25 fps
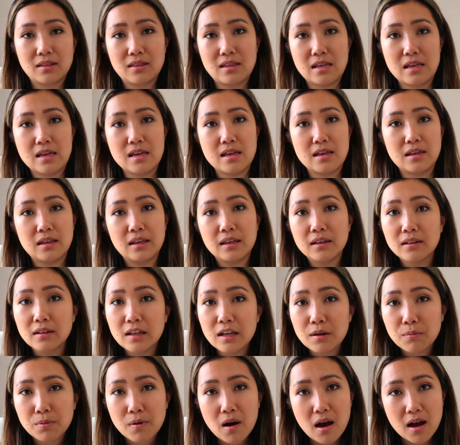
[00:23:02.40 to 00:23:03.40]
the
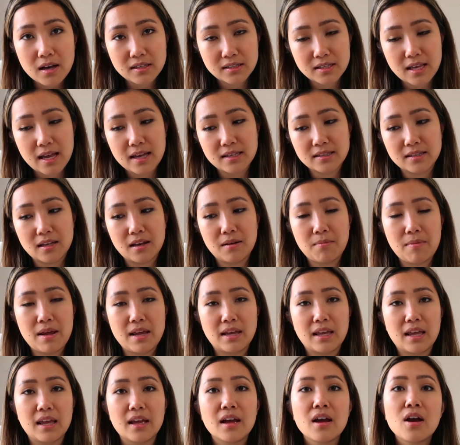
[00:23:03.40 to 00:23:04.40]
healing process and
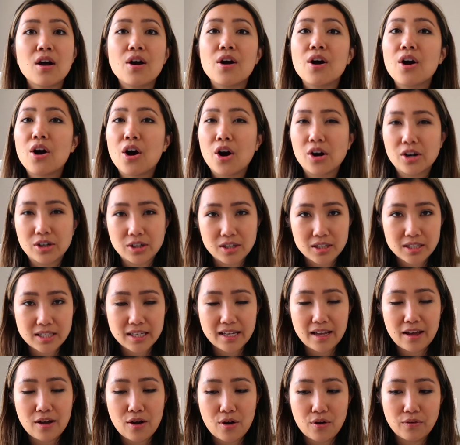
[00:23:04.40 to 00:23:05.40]
make it harder to
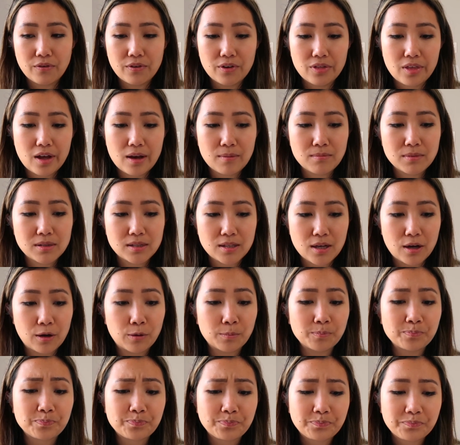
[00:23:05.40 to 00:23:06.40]
get over them.
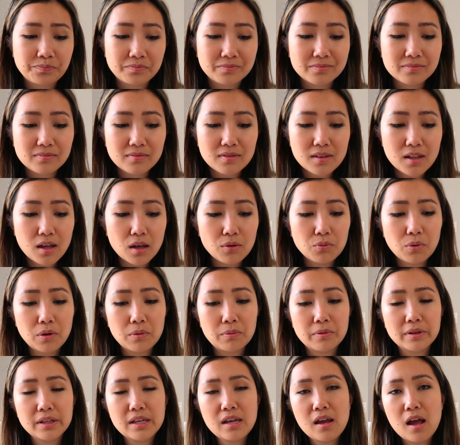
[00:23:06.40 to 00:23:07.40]
So
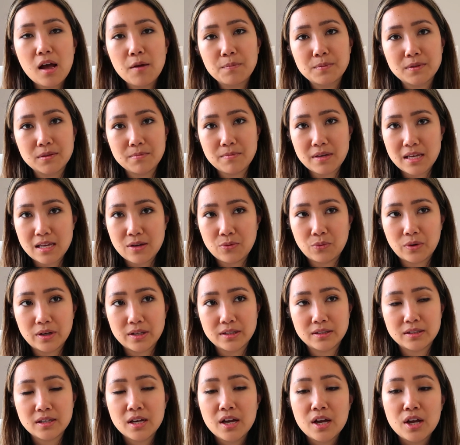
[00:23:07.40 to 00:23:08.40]
what really helped me
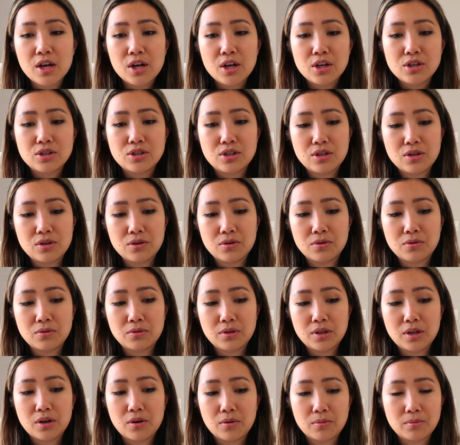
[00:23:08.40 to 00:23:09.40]
was to,
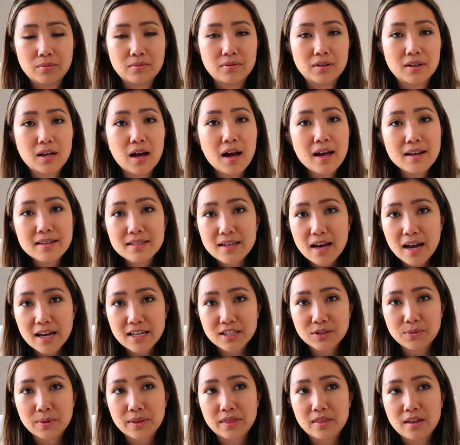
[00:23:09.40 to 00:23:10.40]
you know, cut
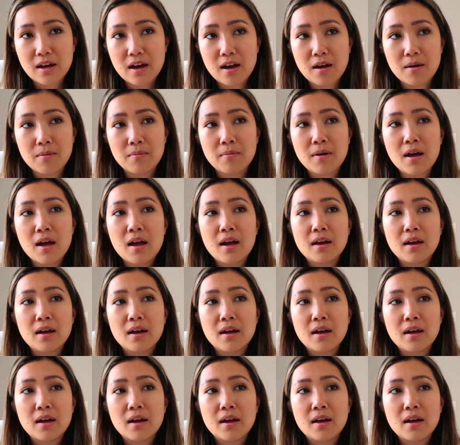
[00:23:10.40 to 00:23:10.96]
ties with them,